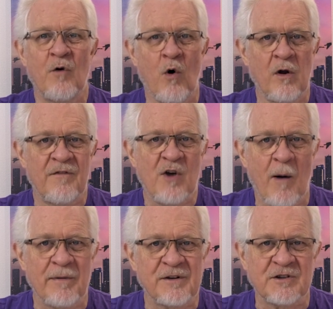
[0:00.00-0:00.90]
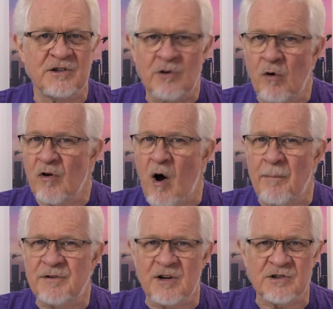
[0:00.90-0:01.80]
all of the opposition, all the
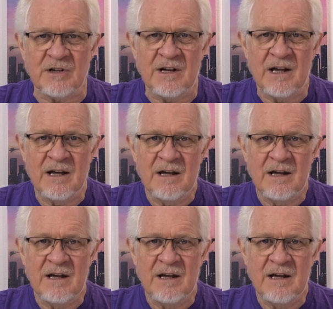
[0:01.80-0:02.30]
competition.